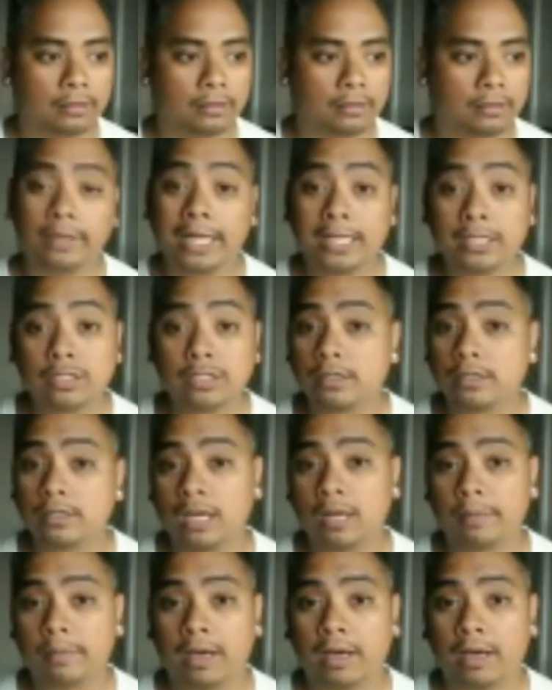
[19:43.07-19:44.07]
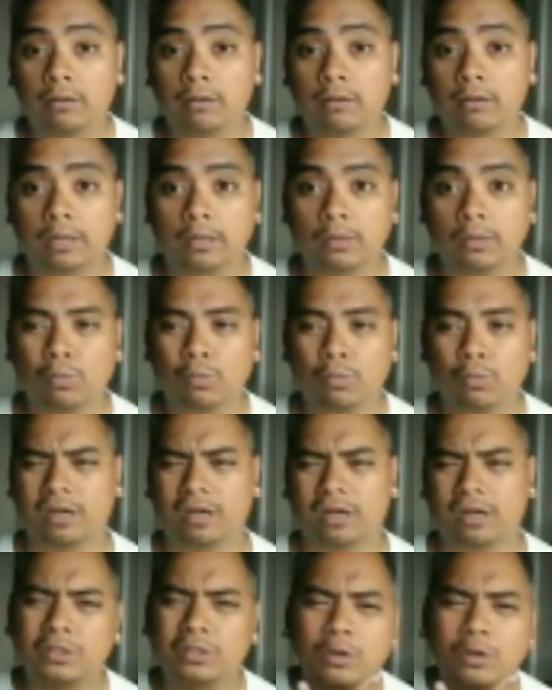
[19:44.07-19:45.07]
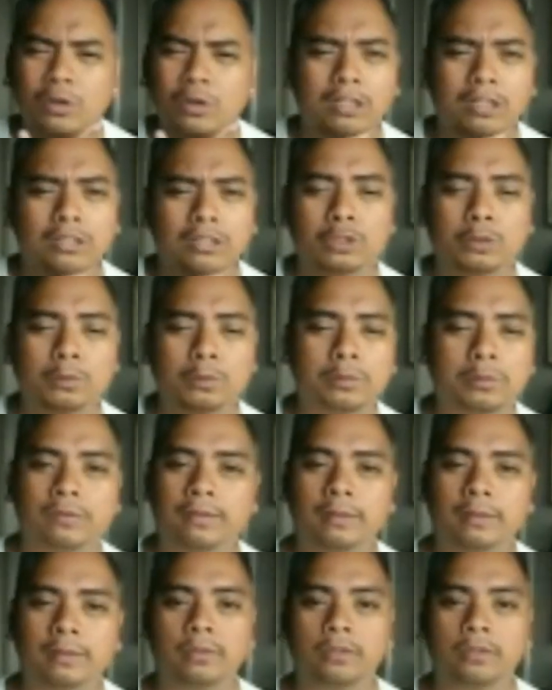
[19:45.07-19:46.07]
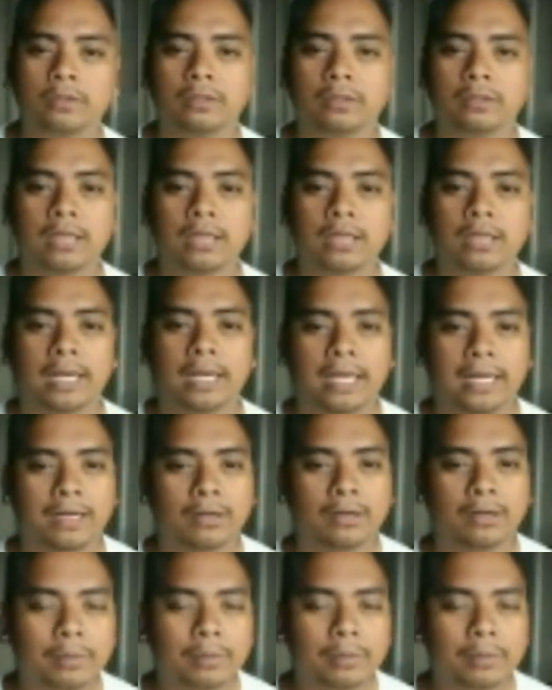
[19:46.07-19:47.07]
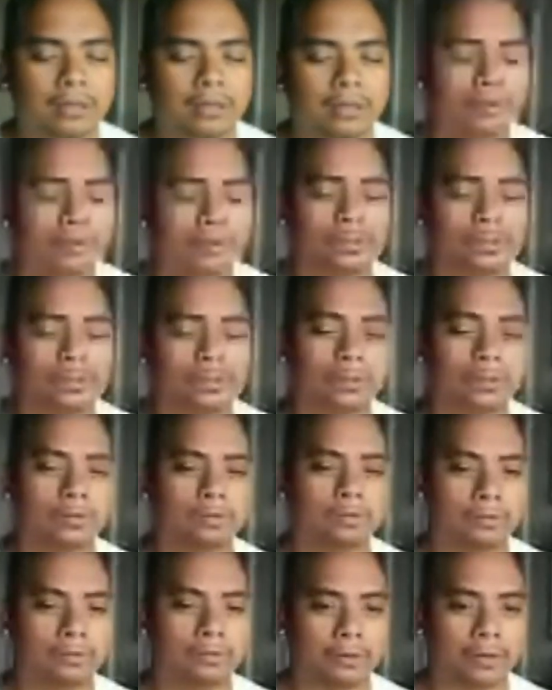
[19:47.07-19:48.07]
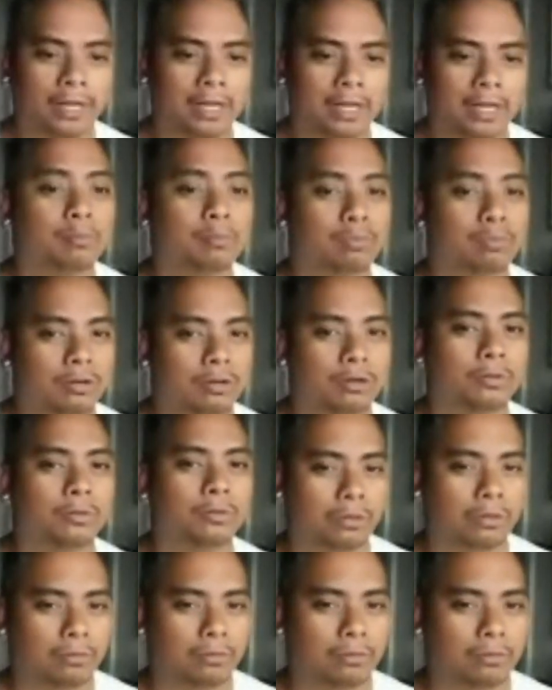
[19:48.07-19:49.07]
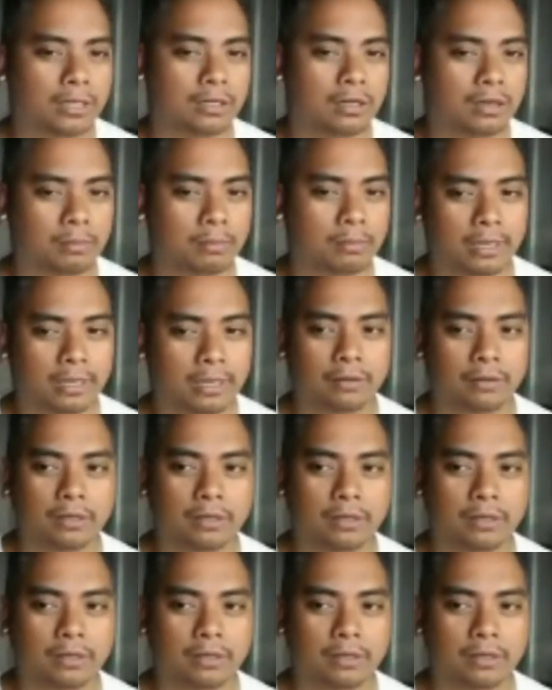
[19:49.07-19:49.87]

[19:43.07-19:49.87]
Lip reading: that just came out in what, October, November, and it'll be a little soon for a Pro 3 to come out.